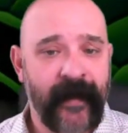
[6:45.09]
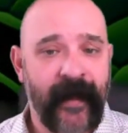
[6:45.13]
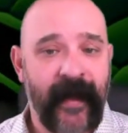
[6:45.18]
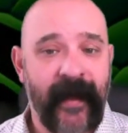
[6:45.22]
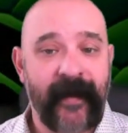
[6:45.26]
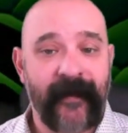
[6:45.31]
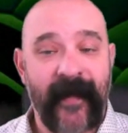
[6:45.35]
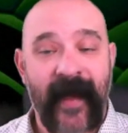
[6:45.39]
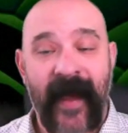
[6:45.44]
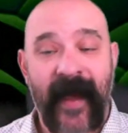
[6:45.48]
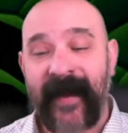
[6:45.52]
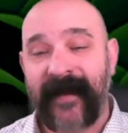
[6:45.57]

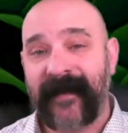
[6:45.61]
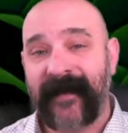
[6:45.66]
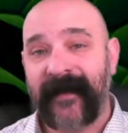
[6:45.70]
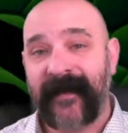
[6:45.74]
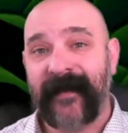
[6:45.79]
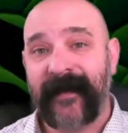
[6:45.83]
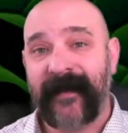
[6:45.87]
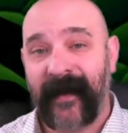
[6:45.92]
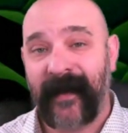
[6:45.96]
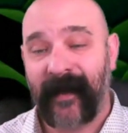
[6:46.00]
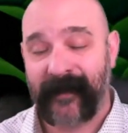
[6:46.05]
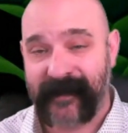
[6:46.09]
And that
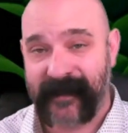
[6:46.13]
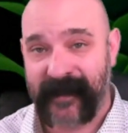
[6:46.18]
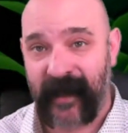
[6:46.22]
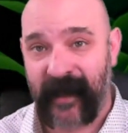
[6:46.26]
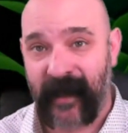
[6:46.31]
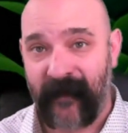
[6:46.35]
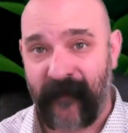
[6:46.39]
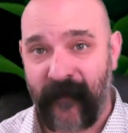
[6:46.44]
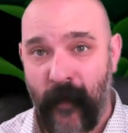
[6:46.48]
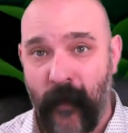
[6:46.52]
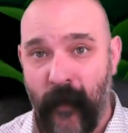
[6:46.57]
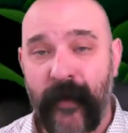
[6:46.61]
in
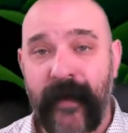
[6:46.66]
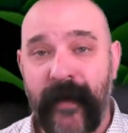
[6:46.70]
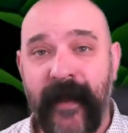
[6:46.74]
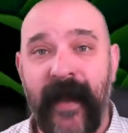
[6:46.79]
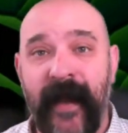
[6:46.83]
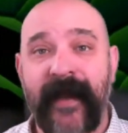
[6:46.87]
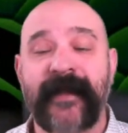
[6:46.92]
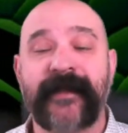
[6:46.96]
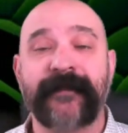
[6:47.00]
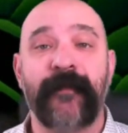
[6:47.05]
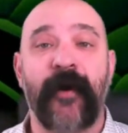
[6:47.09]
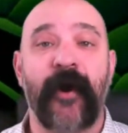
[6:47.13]
itself will
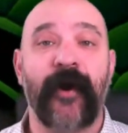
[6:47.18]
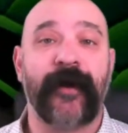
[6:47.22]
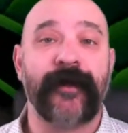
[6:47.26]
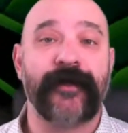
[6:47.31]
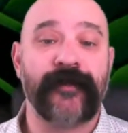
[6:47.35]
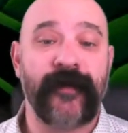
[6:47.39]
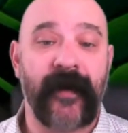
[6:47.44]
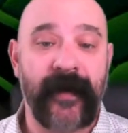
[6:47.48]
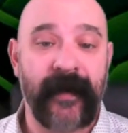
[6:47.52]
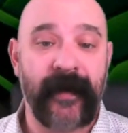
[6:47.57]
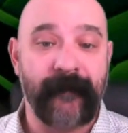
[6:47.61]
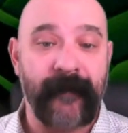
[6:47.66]
get his market
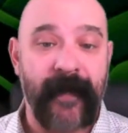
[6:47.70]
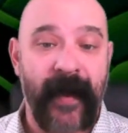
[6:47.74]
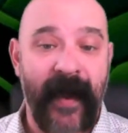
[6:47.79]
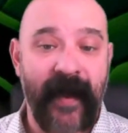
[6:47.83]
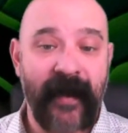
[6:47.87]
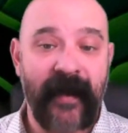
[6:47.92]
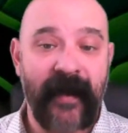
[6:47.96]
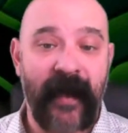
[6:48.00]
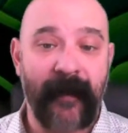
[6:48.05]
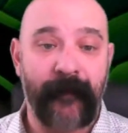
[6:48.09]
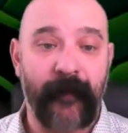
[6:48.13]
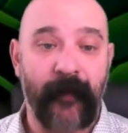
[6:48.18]
trending
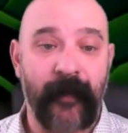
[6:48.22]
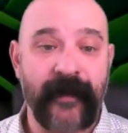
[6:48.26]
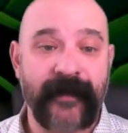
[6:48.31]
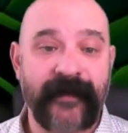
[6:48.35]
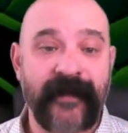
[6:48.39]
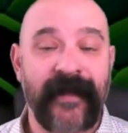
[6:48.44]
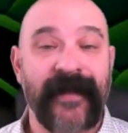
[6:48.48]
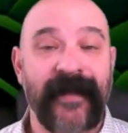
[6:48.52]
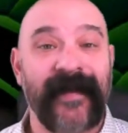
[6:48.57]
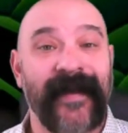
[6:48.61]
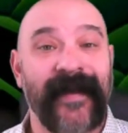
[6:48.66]
back upwards,